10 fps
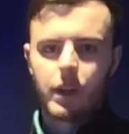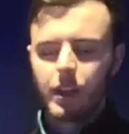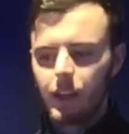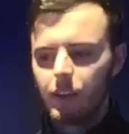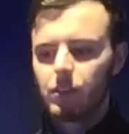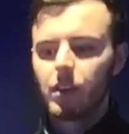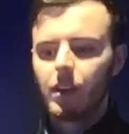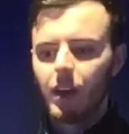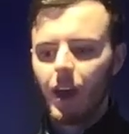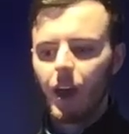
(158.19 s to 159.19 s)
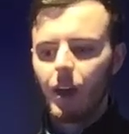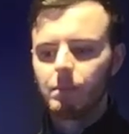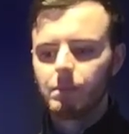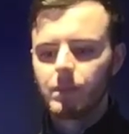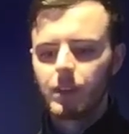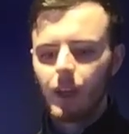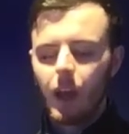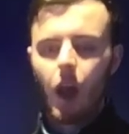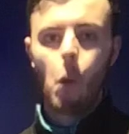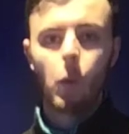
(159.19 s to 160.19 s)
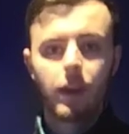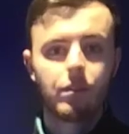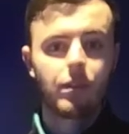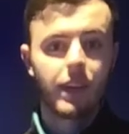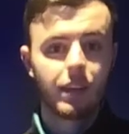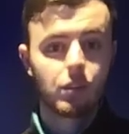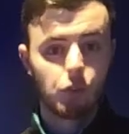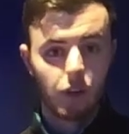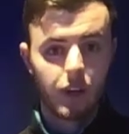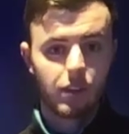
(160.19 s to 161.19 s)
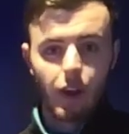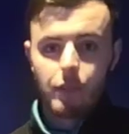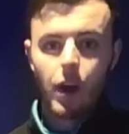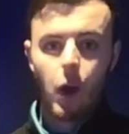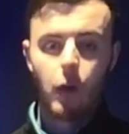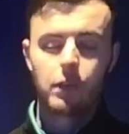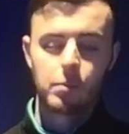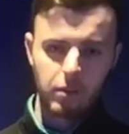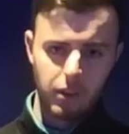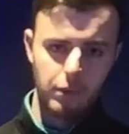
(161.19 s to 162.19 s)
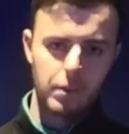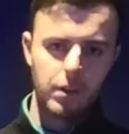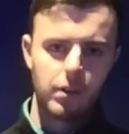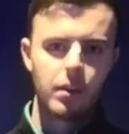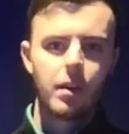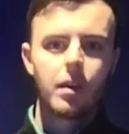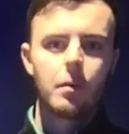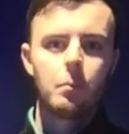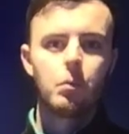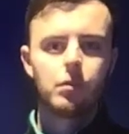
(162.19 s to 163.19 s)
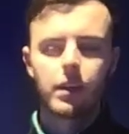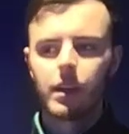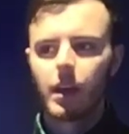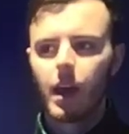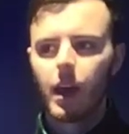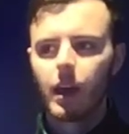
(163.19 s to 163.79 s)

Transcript: and it is a weird feeling to train yourself out of, especially if you've been moving